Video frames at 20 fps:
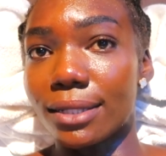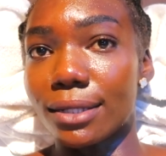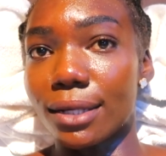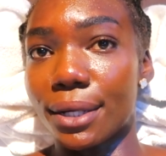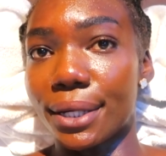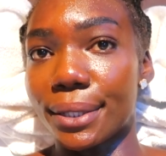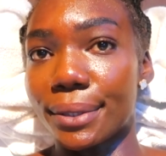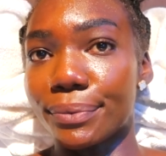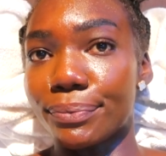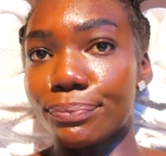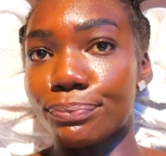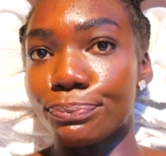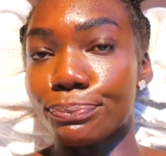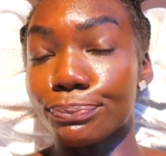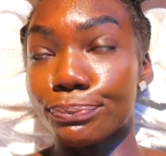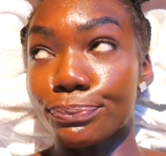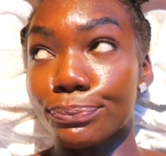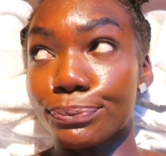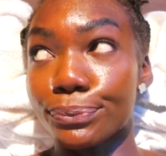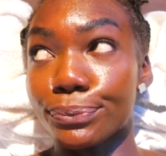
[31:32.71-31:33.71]
So,
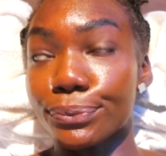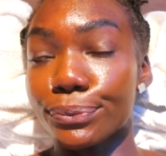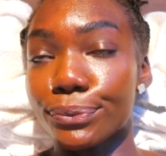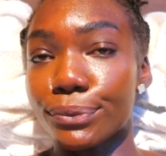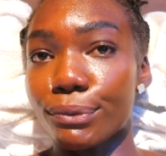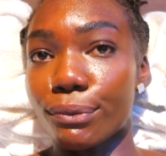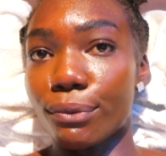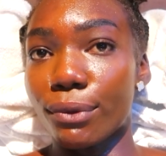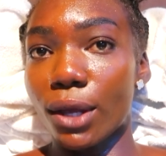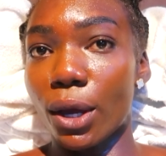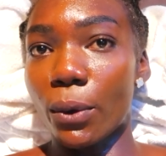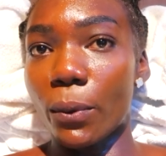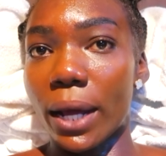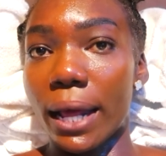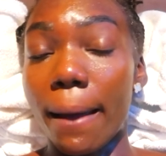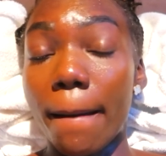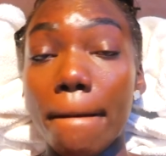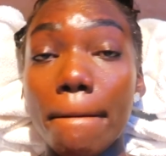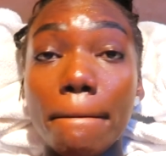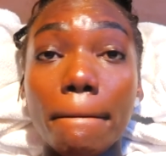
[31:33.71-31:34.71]
oh
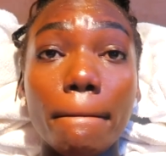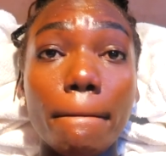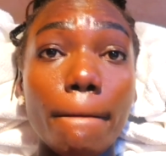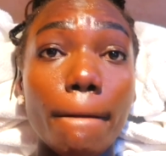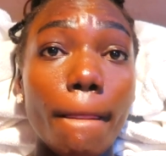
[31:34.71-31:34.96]
well.